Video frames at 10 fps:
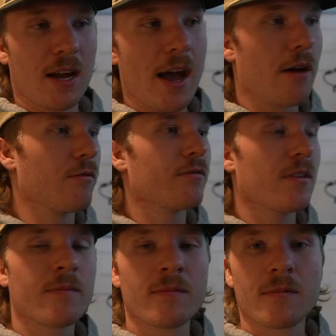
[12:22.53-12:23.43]
I have
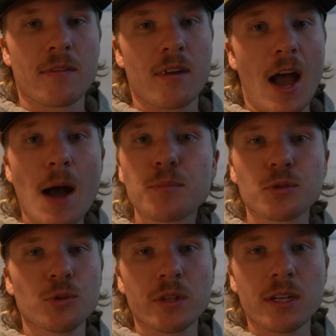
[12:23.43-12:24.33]

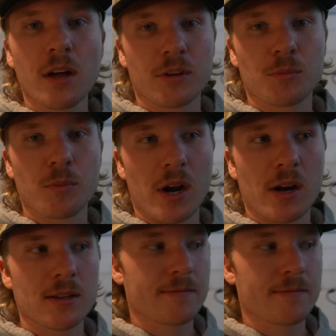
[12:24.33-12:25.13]
absolutely nothing prepared.